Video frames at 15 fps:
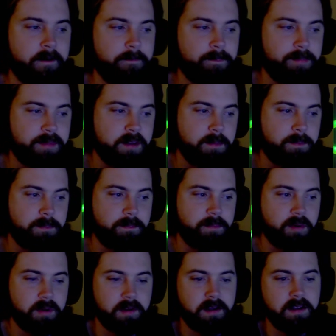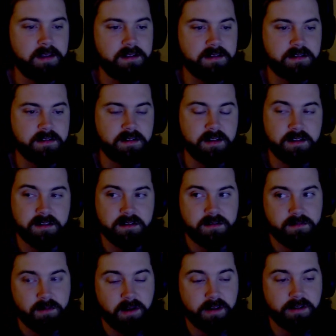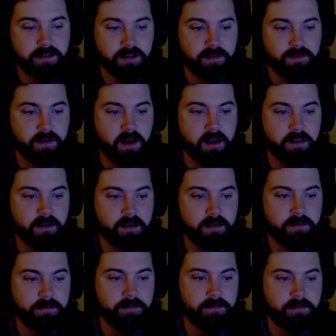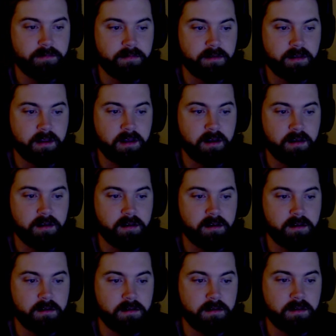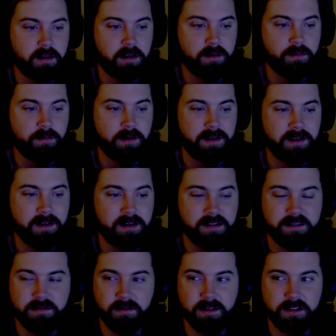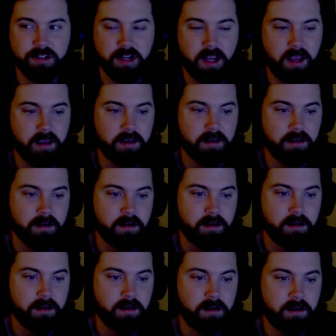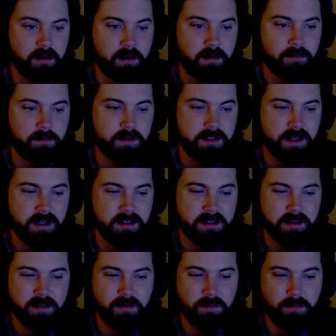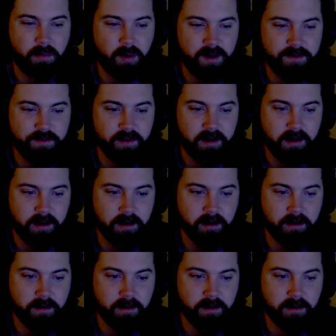The police, as well as your father, think that Whitney is with Jay. But she has a new boyfriend here.